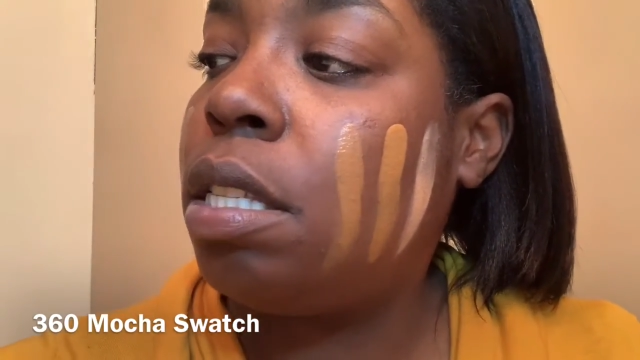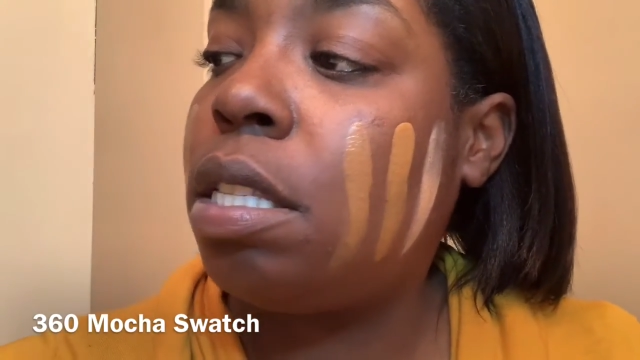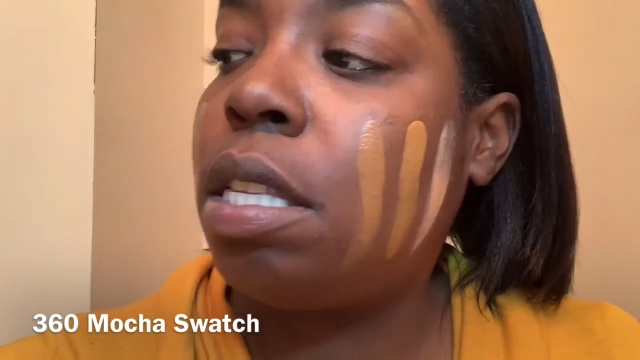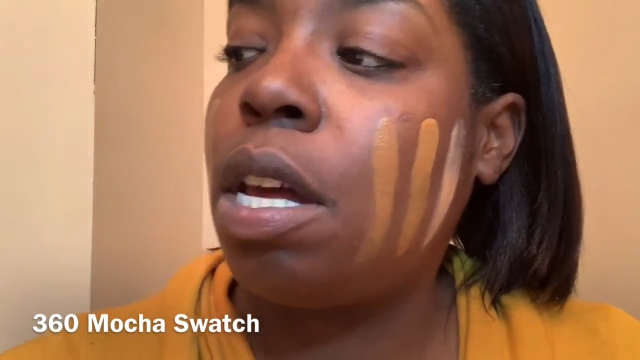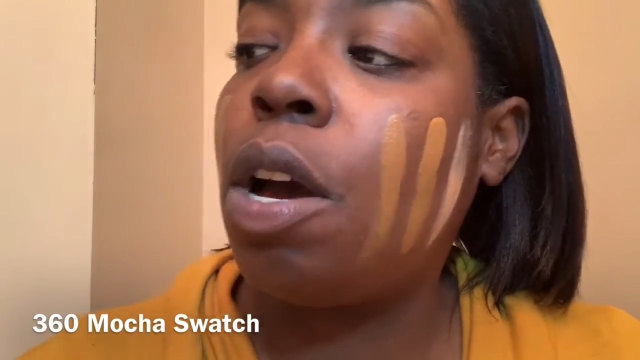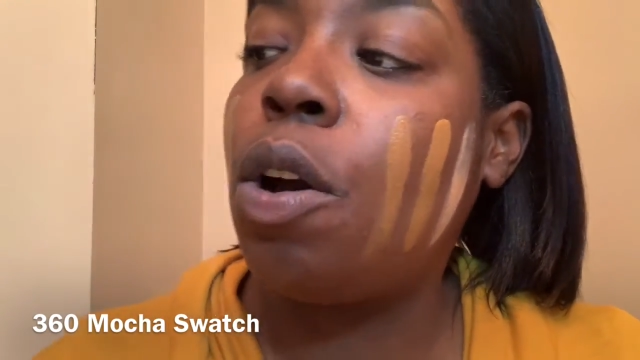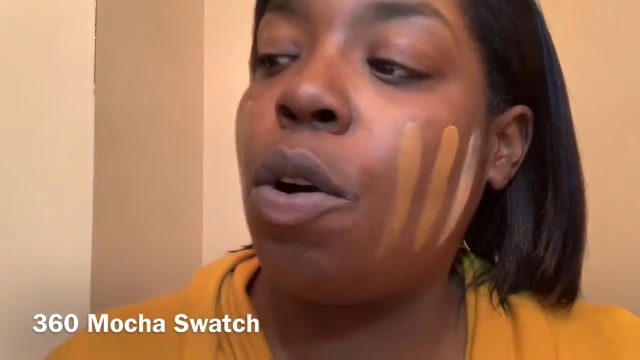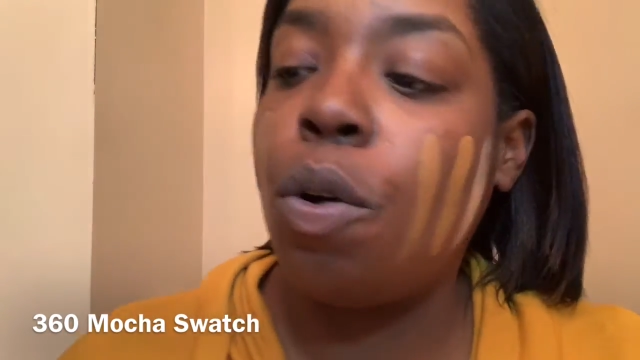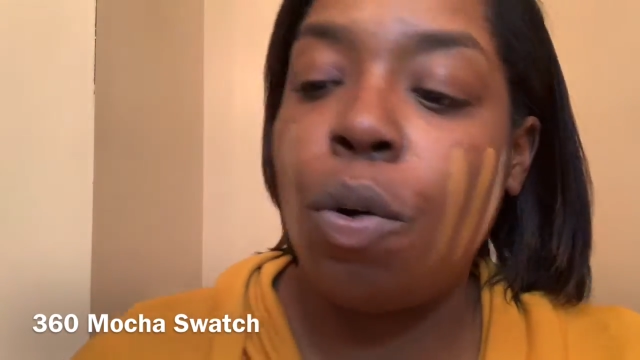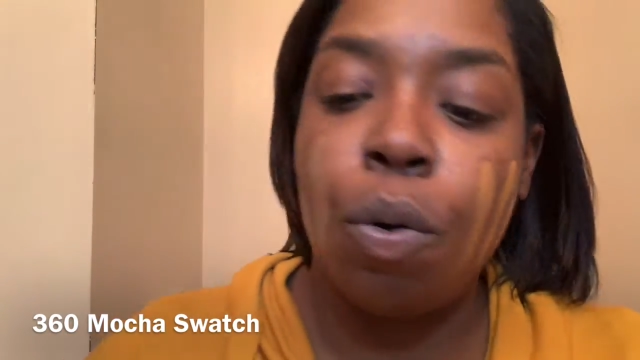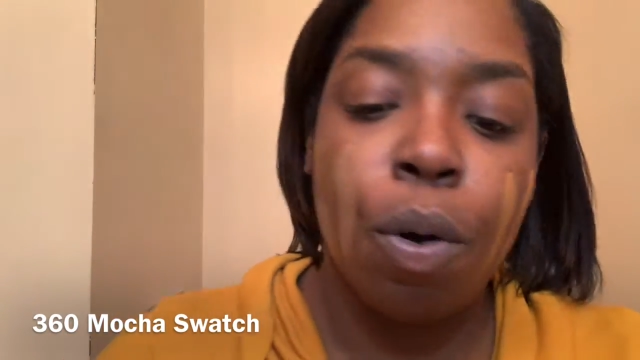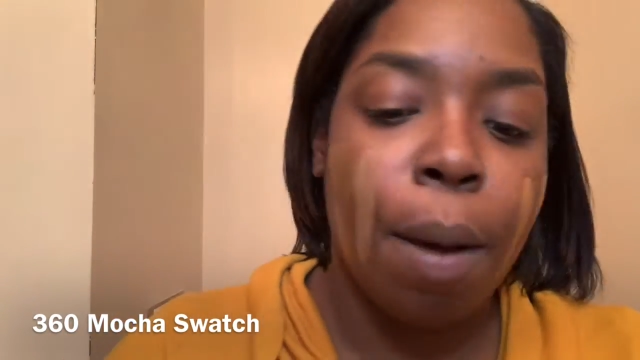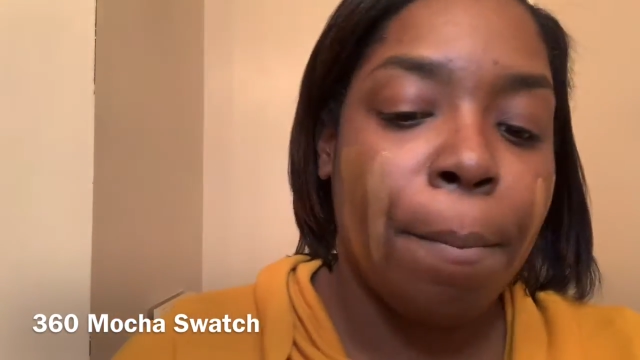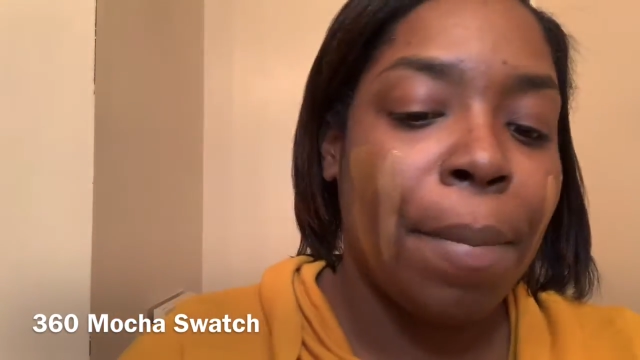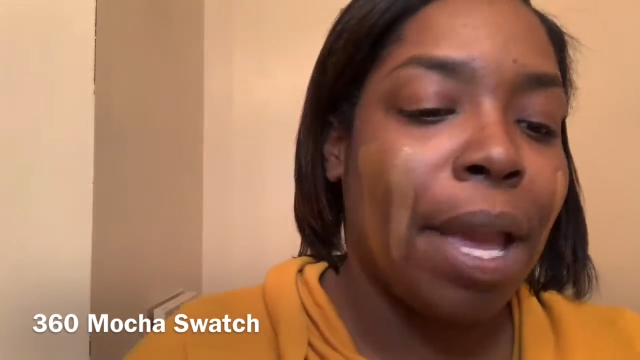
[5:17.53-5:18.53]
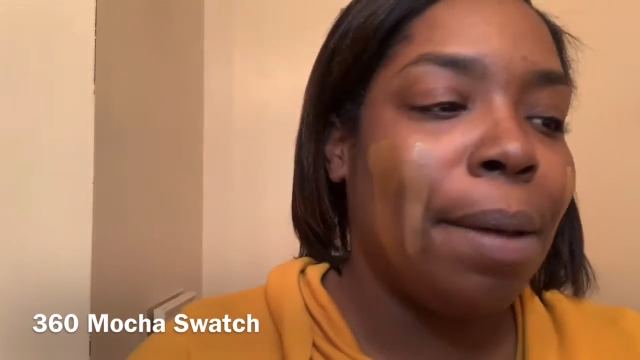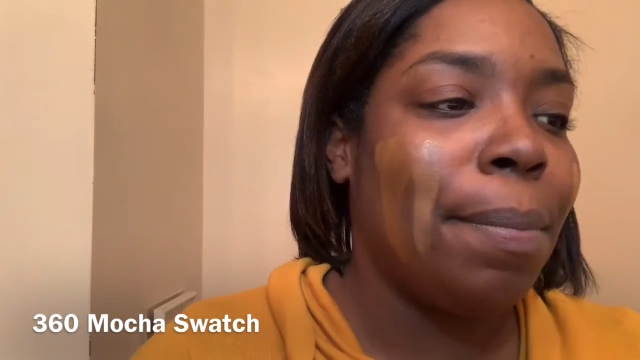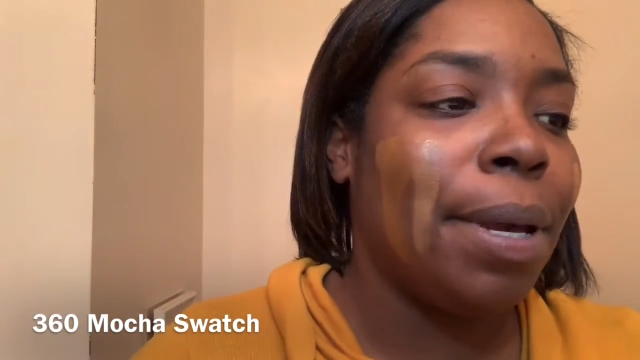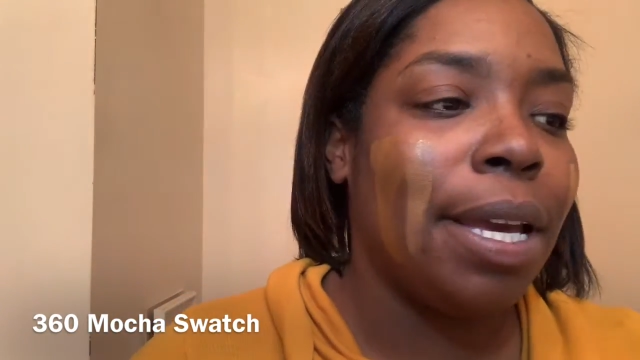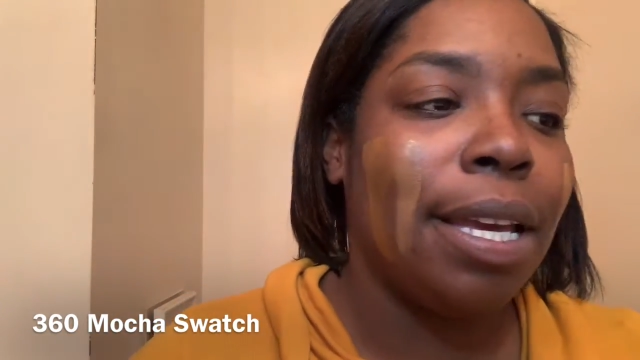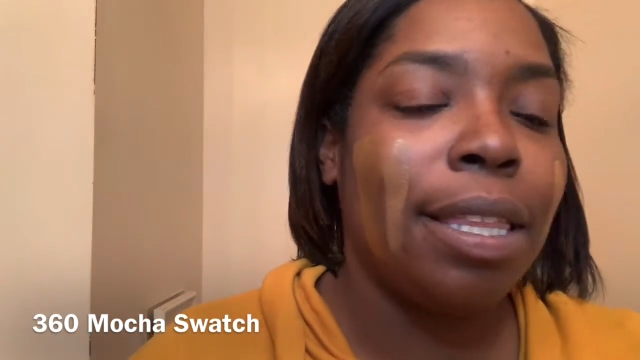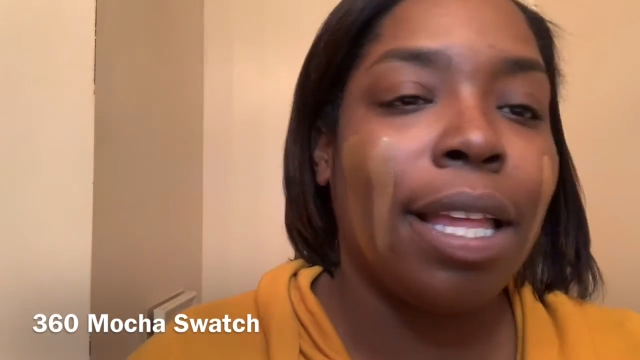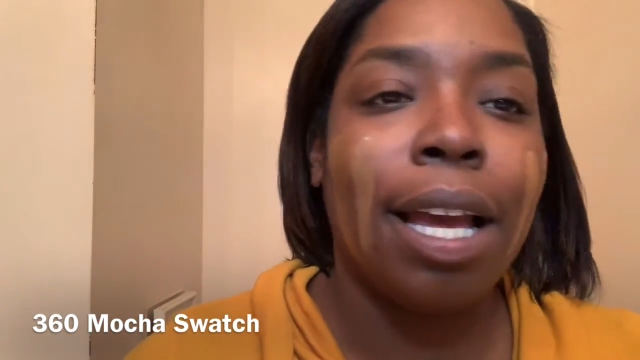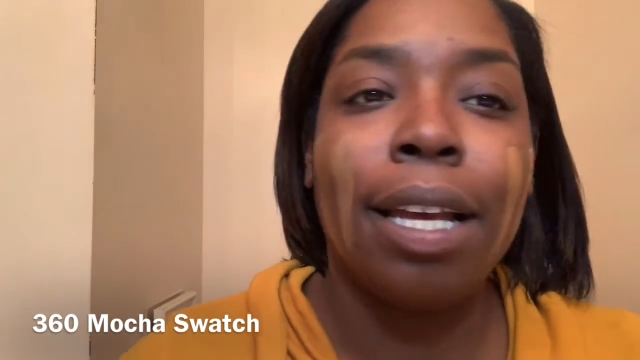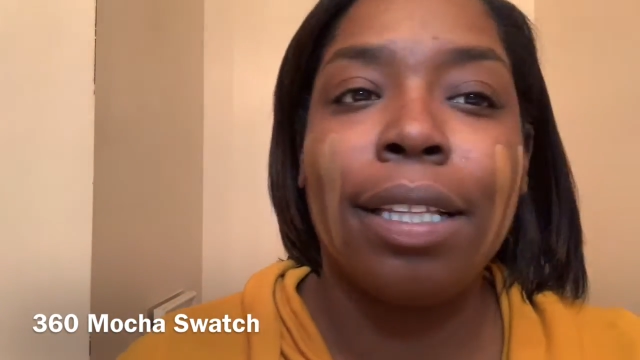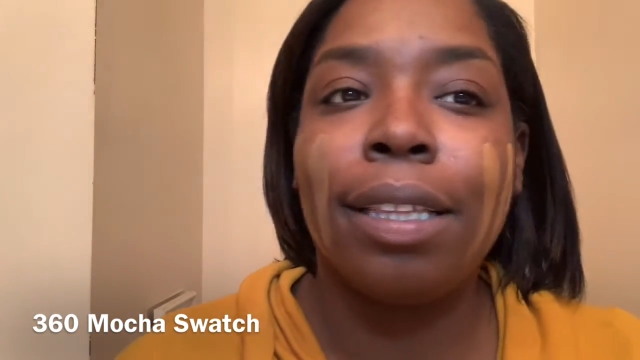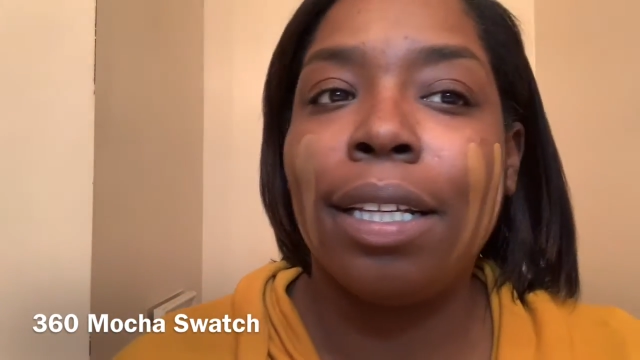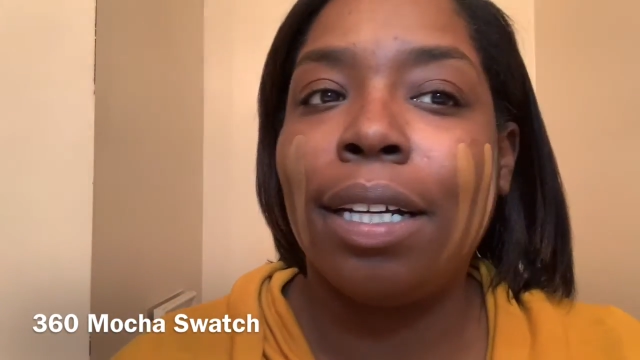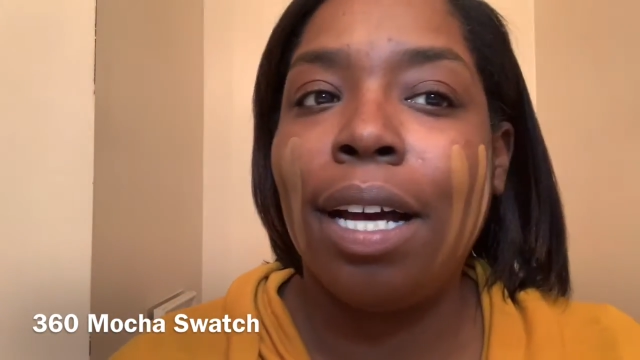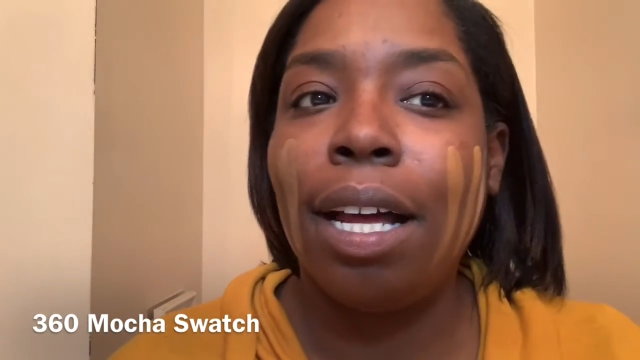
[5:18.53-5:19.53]
So maybe
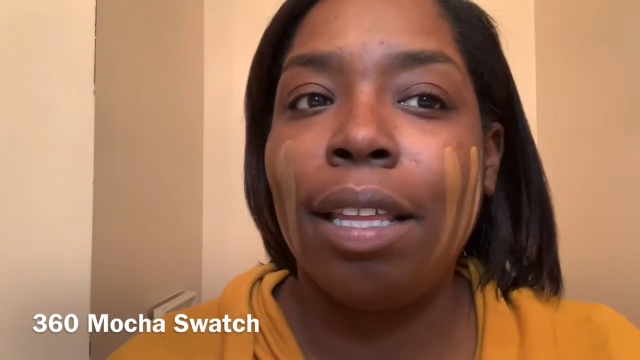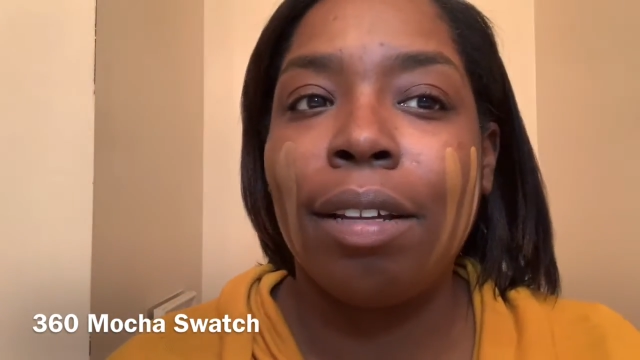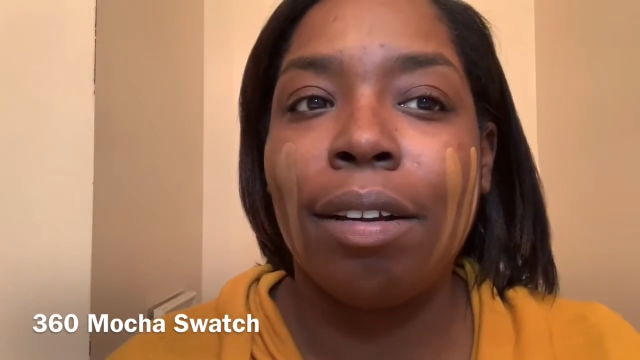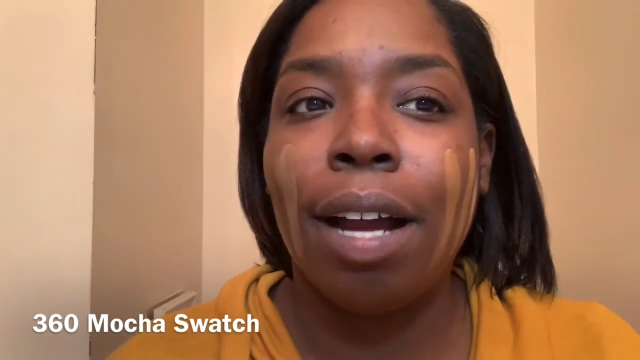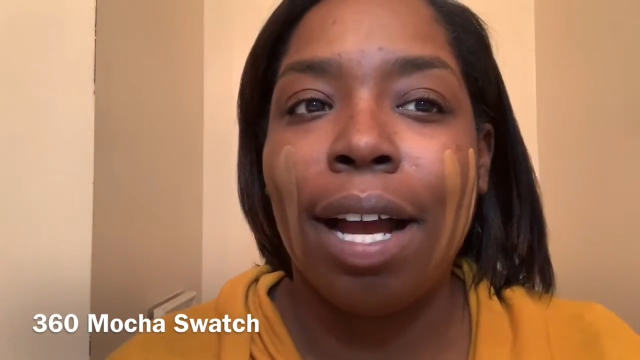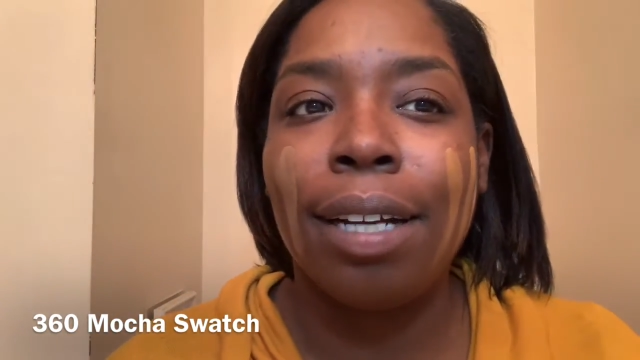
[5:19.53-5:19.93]
like the color